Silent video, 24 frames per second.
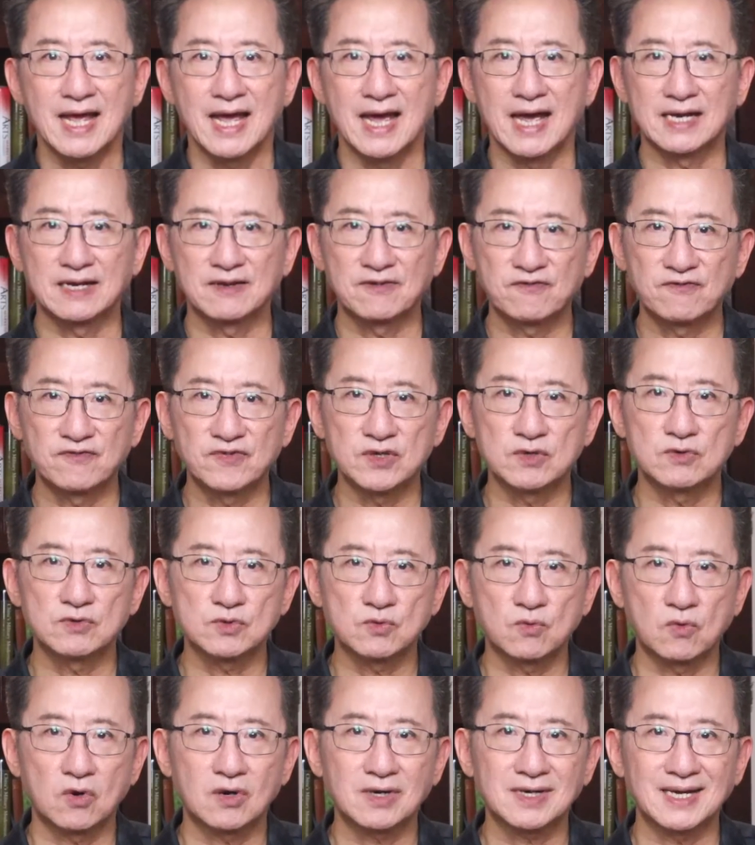and field
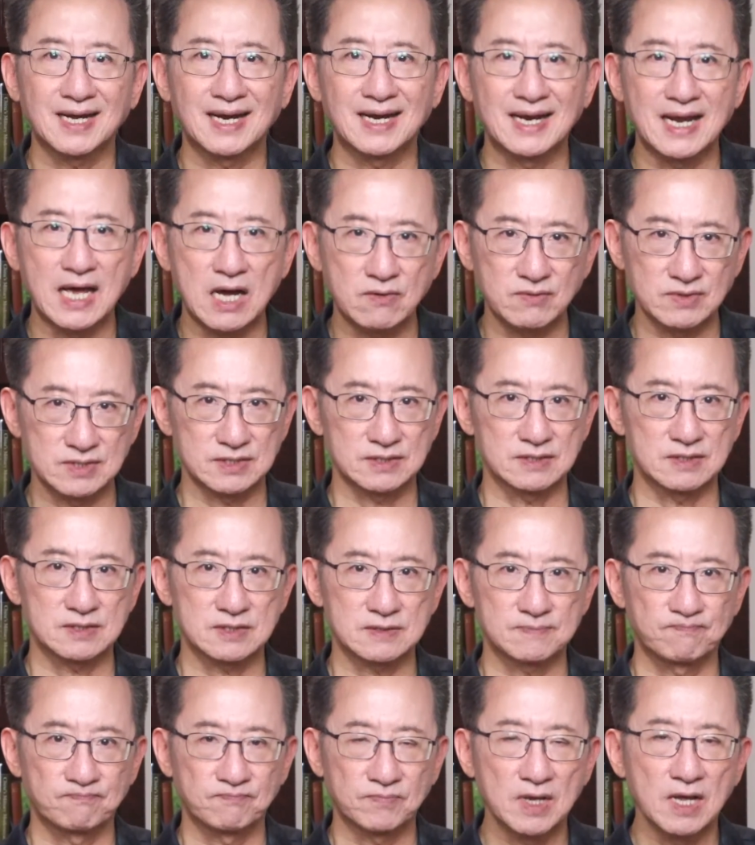work
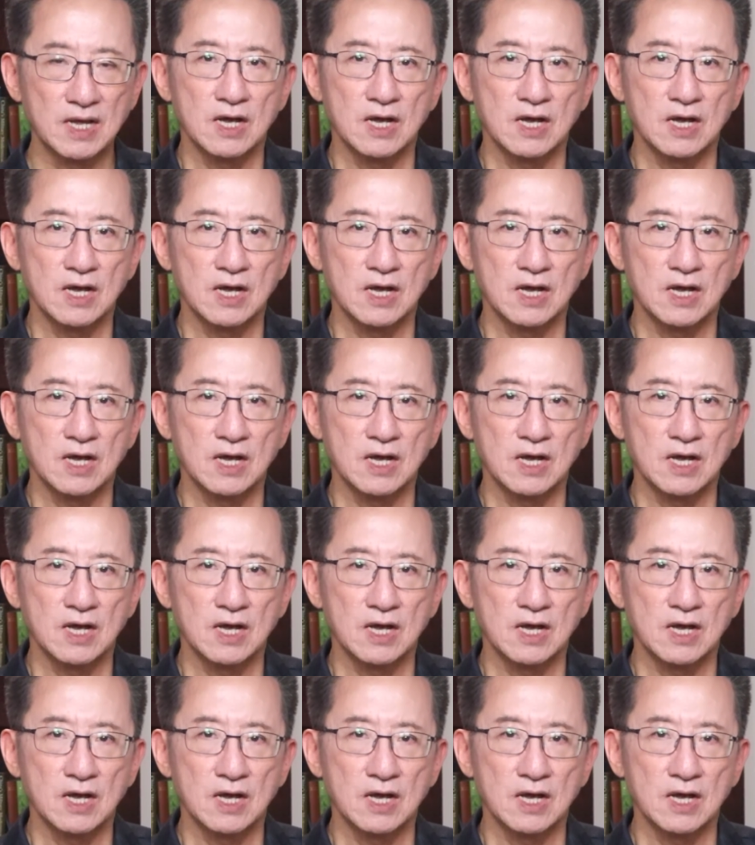allowances.